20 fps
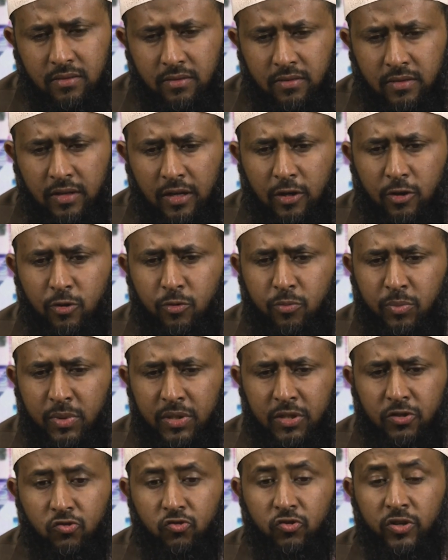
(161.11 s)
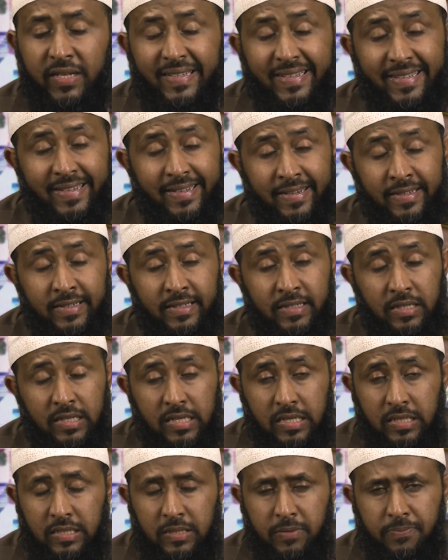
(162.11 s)
There could be trade
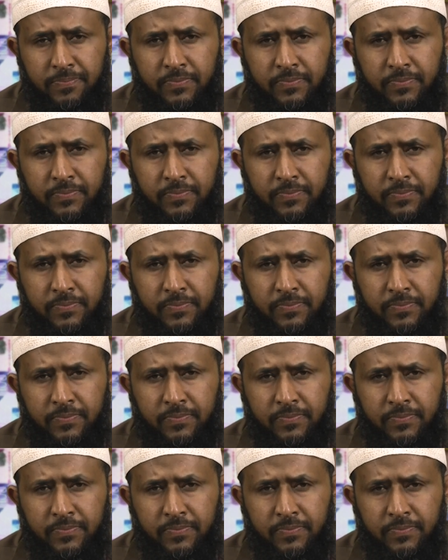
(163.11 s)
creditors.